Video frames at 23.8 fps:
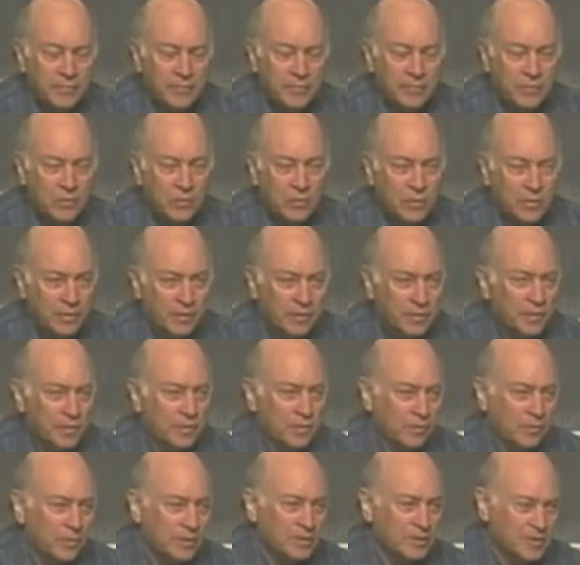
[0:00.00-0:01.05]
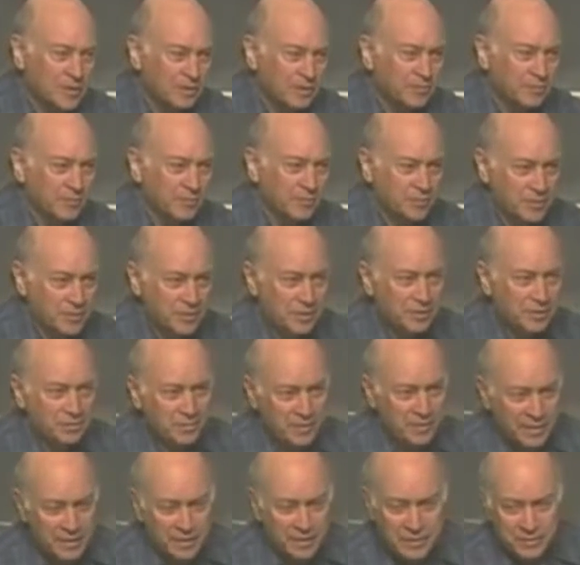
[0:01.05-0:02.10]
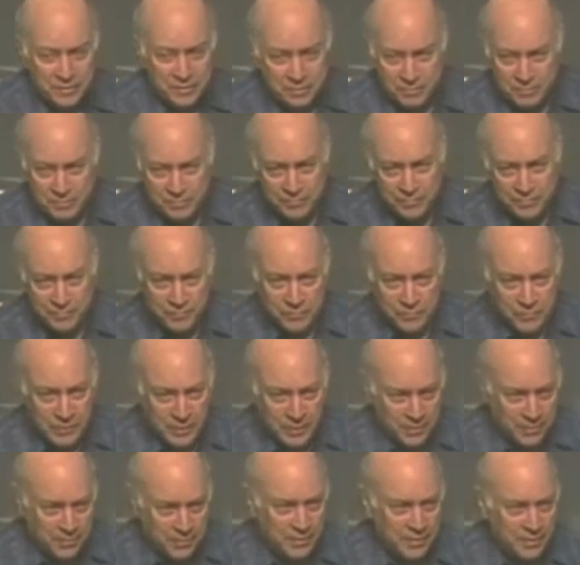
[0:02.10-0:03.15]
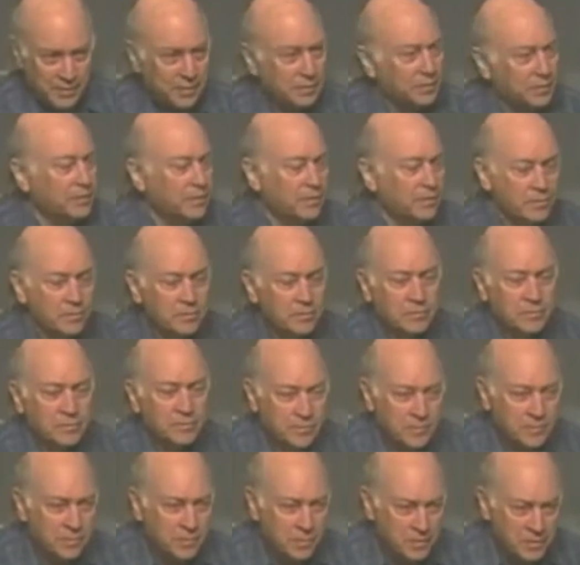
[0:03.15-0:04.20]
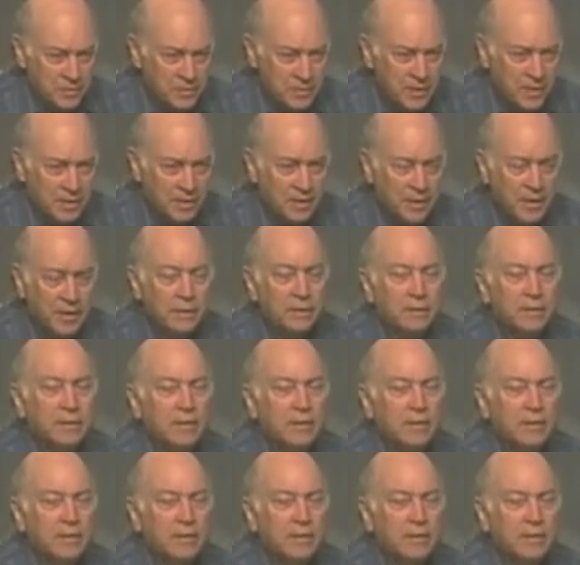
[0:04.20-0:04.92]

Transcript: Or, you know, what's f of g of h of 23? You don't do things like that.